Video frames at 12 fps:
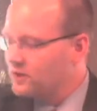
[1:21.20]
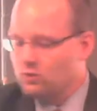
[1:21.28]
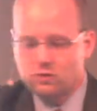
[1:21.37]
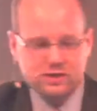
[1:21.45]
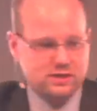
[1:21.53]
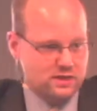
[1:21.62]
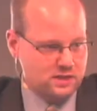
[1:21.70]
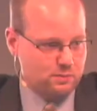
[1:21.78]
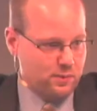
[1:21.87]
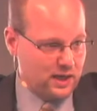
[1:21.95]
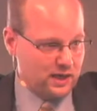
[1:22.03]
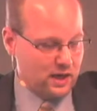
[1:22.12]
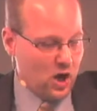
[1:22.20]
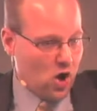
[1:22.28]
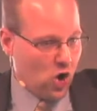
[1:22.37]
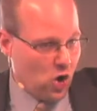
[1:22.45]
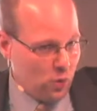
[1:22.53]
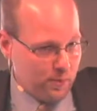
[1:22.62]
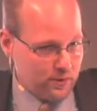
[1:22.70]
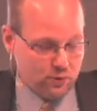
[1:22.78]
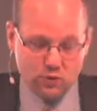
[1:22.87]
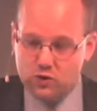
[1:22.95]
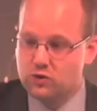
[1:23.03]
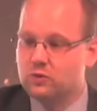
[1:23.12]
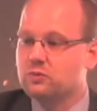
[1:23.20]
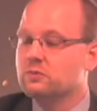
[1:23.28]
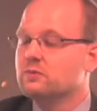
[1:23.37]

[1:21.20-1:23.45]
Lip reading: was this big open room.